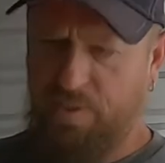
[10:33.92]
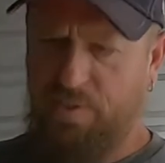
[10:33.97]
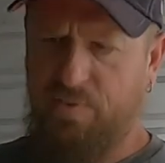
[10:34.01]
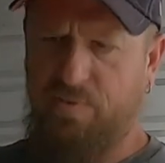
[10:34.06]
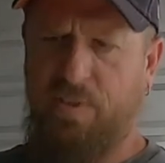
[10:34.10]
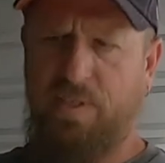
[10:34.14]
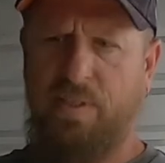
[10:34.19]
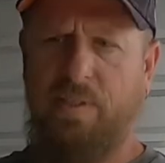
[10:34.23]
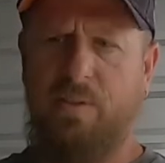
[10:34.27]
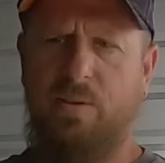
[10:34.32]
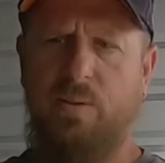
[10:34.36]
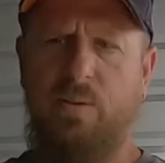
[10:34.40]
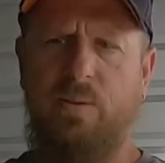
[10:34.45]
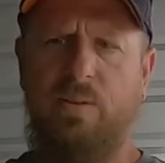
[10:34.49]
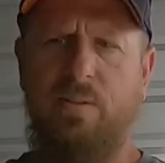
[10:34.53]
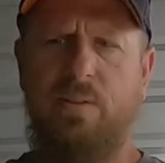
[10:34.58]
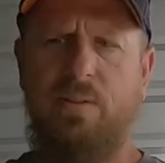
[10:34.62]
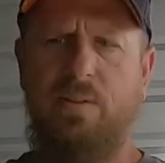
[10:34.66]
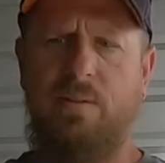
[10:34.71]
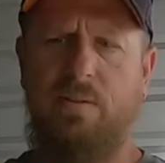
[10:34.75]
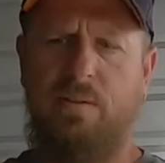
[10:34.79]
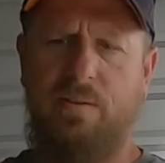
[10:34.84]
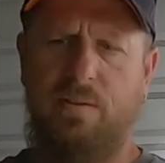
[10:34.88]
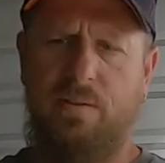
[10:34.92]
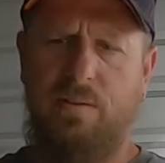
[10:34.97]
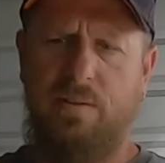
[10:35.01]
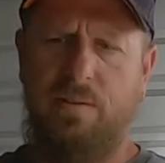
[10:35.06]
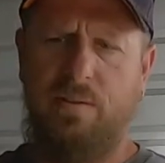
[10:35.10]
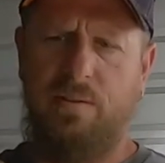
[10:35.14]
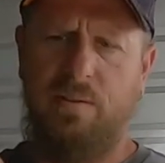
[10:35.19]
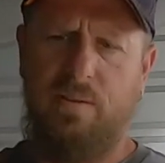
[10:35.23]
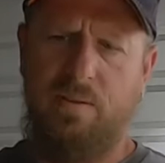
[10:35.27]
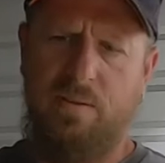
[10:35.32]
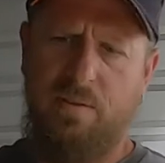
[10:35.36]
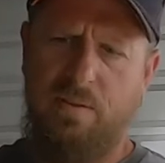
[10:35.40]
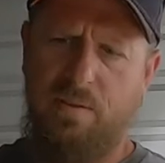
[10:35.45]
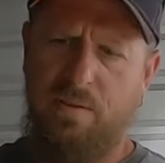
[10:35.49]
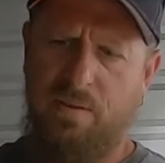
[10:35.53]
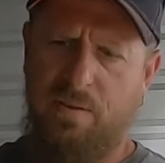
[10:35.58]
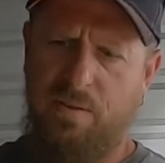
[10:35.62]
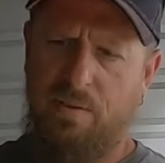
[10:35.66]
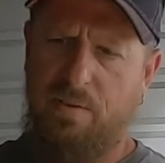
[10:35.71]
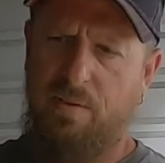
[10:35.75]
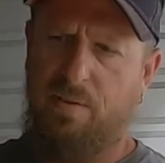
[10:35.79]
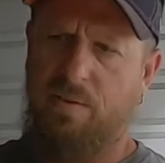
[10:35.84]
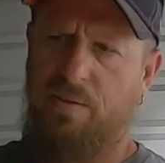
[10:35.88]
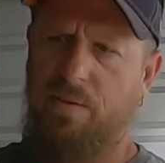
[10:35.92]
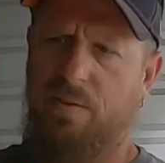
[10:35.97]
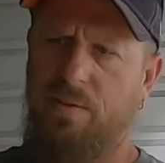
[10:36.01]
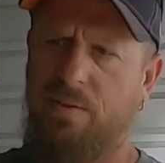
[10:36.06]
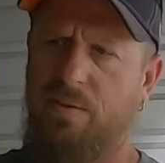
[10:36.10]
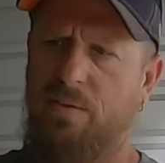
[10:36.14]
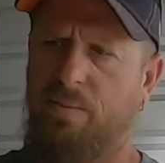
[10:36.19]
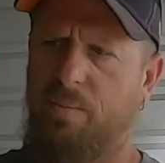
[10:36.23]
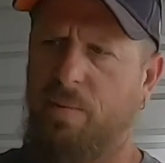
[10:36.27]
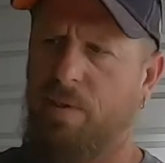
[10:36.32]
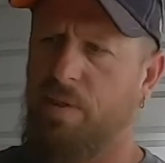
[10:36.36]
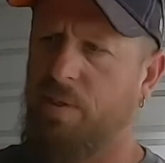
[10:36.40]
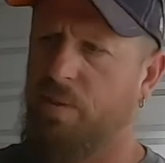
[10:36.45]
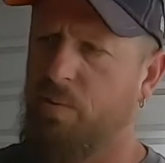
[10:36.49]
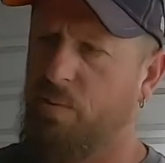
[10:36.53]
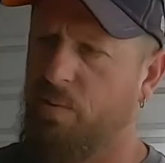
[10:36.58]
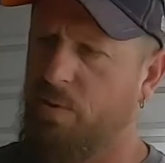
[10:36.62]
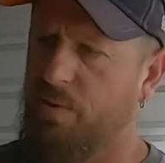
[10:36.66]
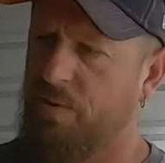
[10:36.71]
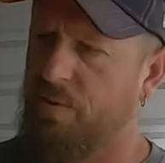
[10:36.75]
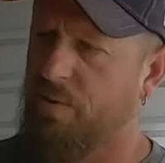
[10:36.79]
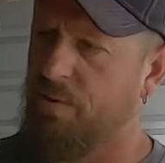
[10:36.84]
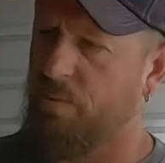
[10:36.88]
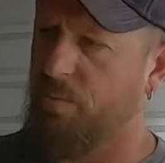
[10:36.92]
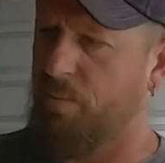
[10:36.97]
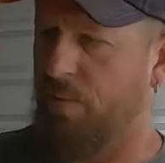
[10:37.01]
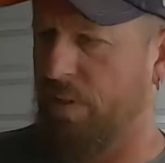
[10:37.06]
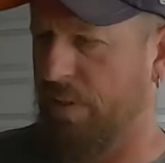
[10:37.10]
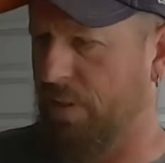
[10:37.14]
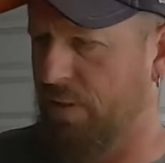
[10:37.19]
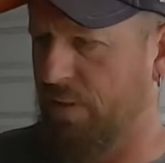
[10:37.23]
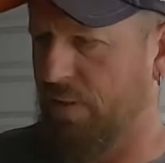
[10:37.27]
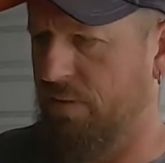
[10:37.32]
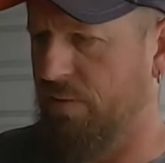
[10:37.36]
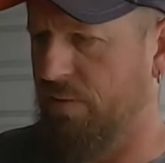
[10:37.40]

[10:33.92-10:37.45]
very cool. This is probably worth some money.